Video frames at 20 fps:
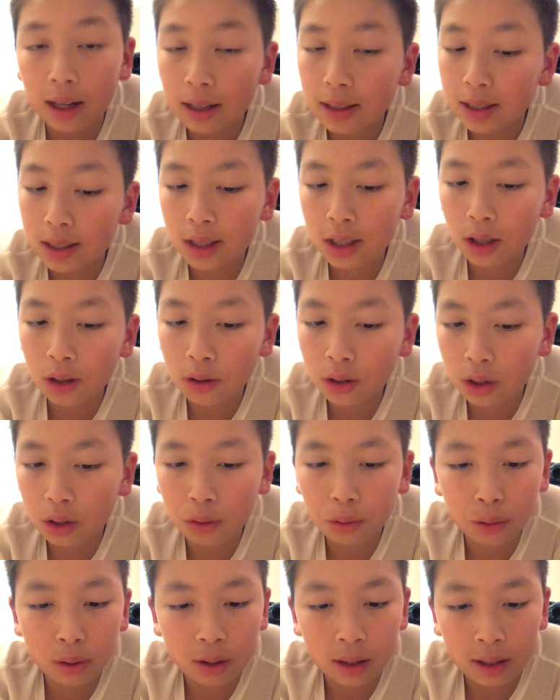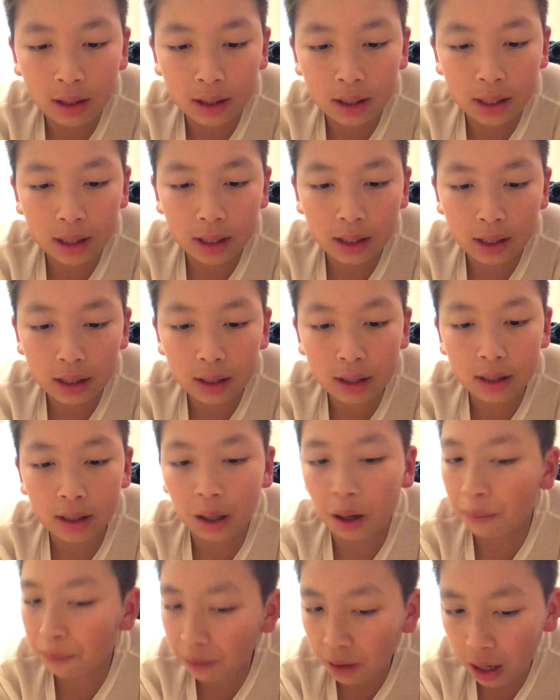still do these
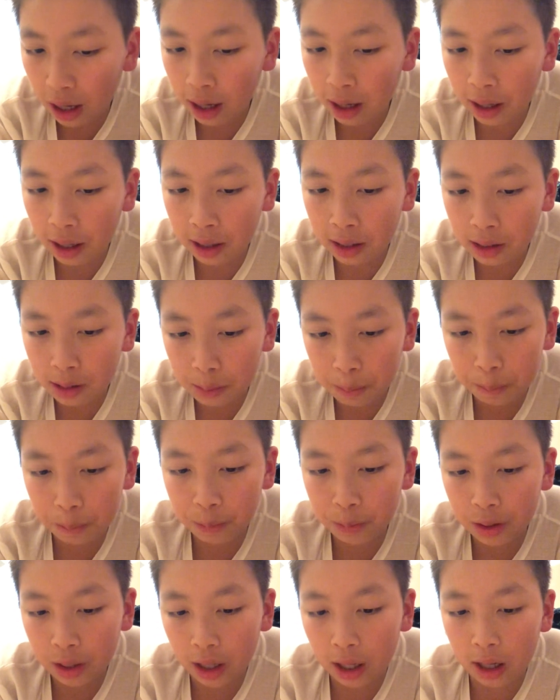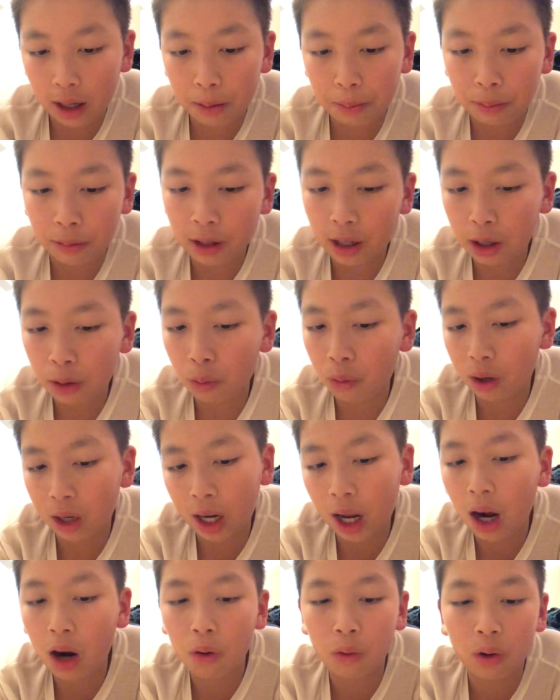stuff and like play 1
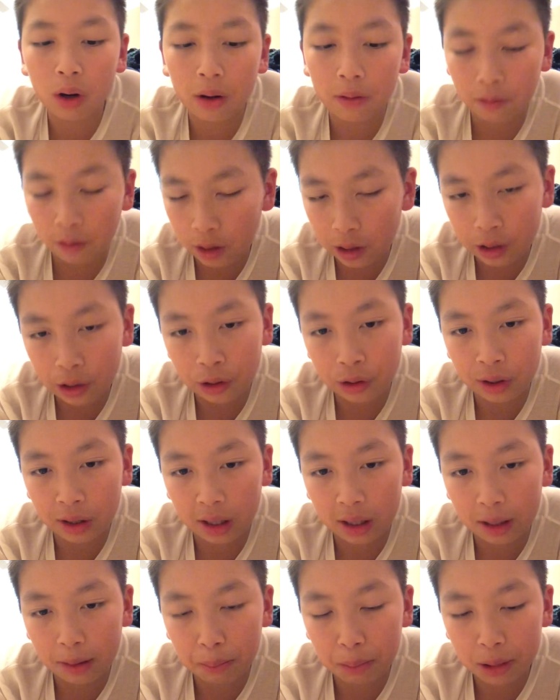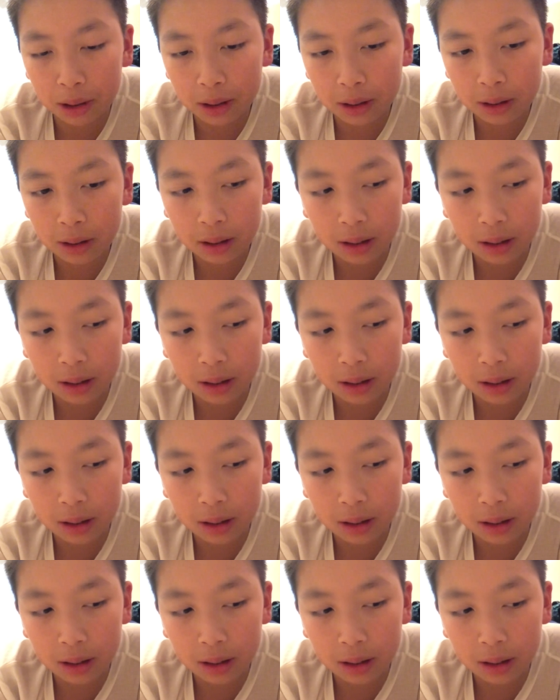hour of video games.